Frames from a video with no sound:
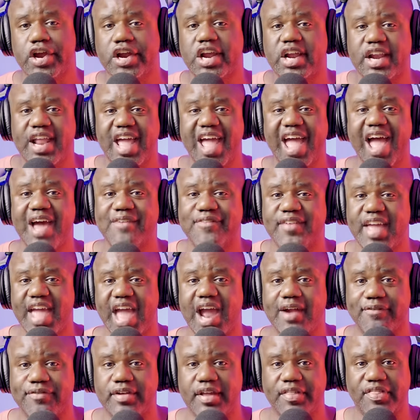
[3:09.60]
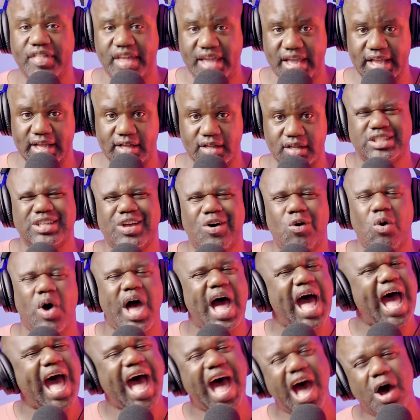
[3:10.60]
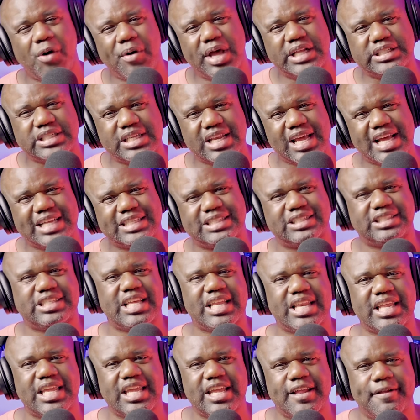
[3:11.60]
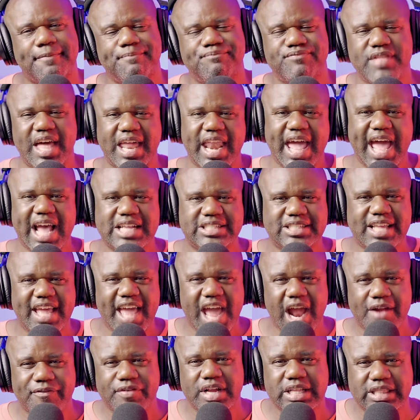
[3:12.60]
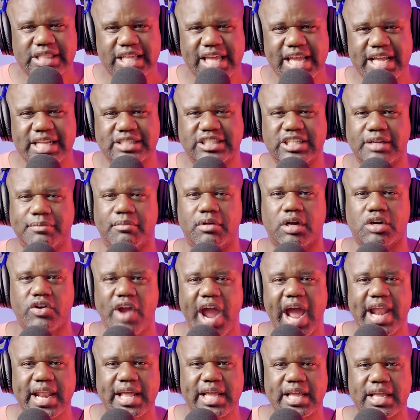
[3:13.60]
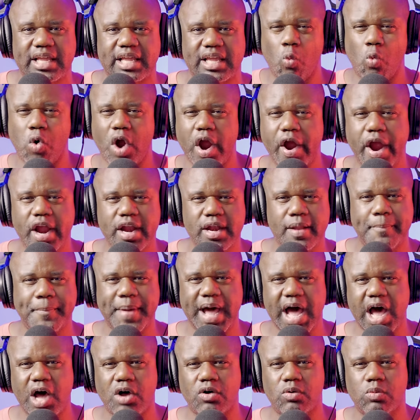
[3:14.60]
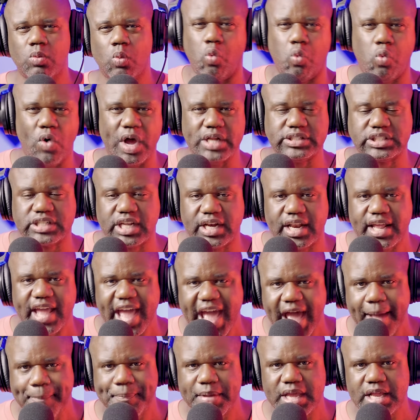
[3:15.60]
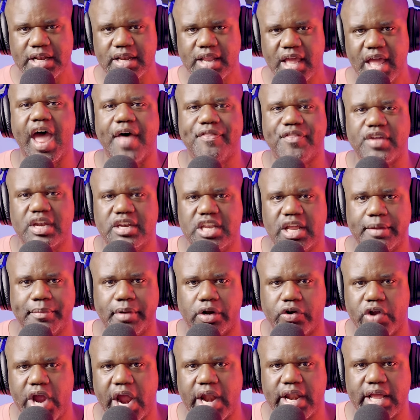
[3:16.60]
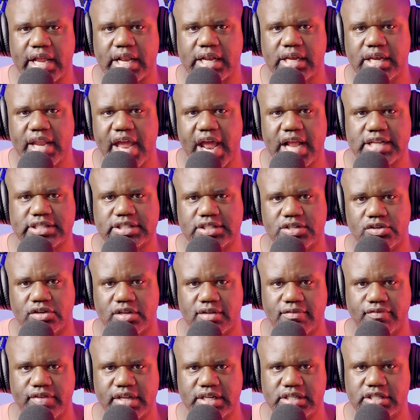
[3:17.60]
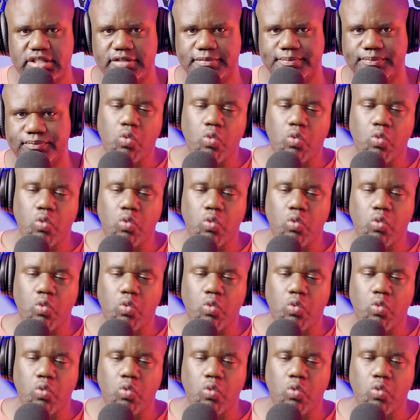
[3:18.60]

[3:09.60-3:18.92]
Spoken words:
You're going to have everything. So how is it a city that has everything Democratic worried about what's going to happen at the Democratic National Convention?